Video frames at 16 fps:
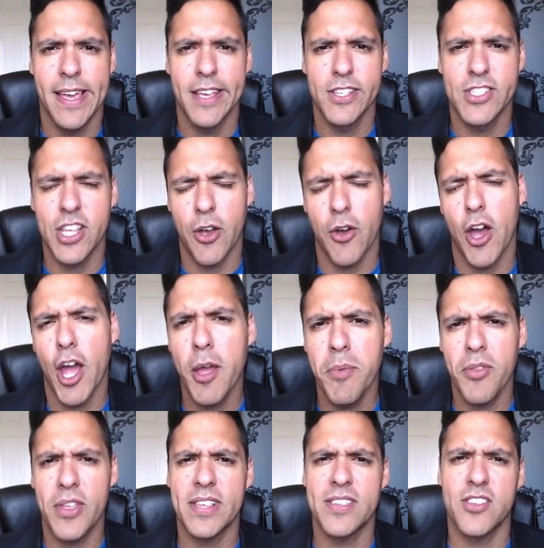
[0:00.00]
So I
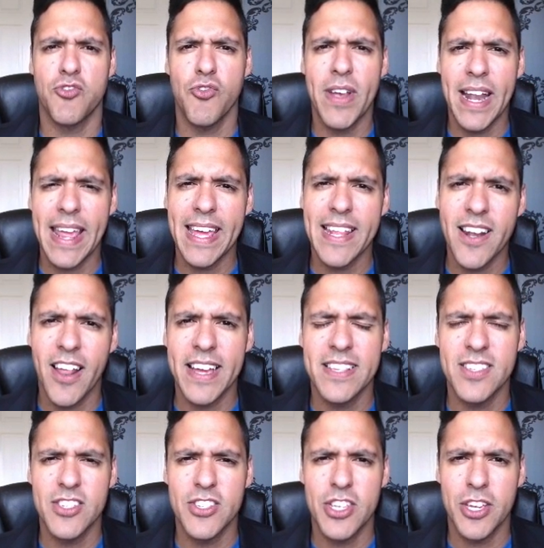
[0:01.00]
hope that this has really
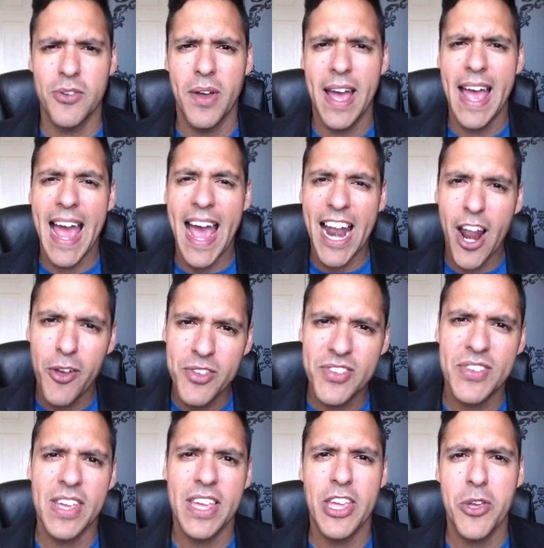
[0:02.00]
enlightened you, and I'll
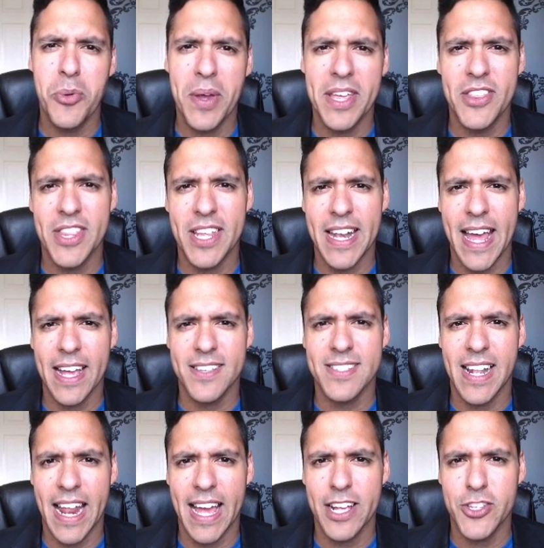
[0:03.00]
see you in the
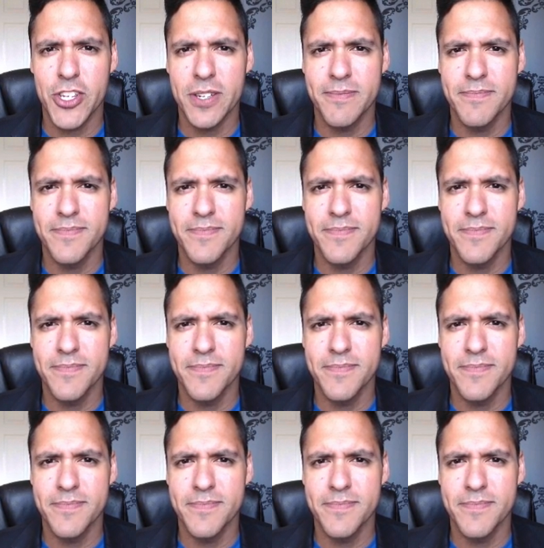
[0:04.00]
next lecture.